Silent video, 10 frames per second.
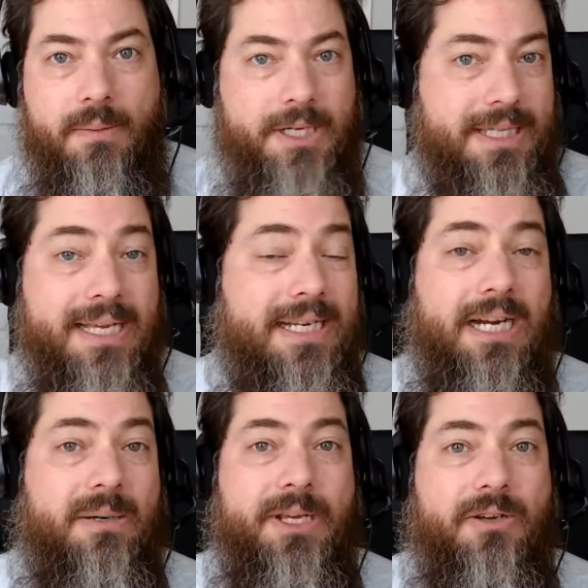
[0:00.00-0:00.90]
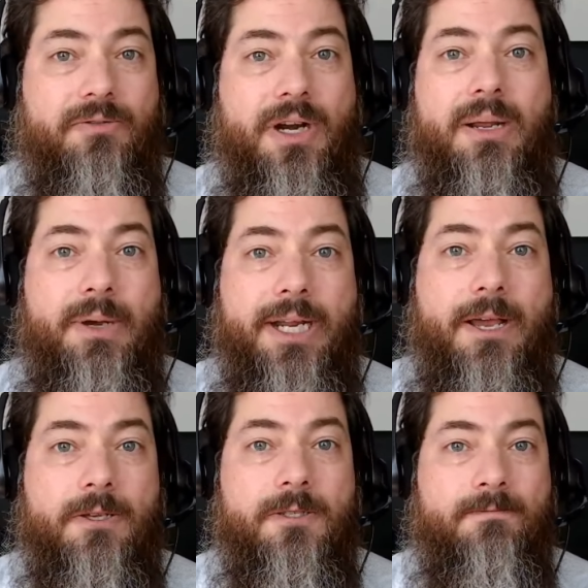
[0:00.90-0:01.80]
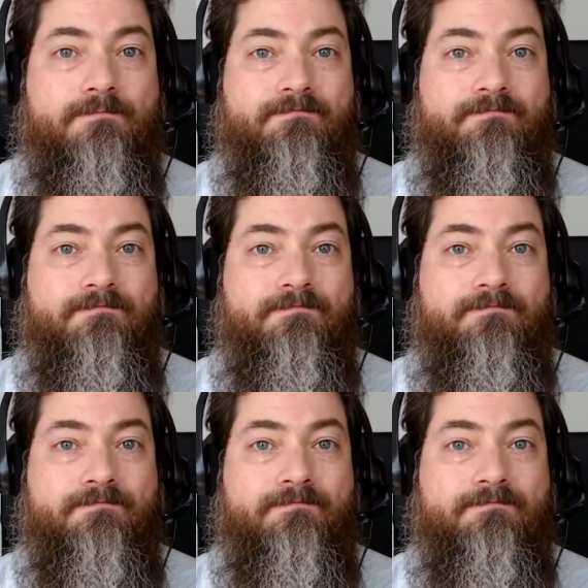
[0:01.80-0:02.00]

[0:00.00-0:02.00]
because that's not going to be good for anybody else.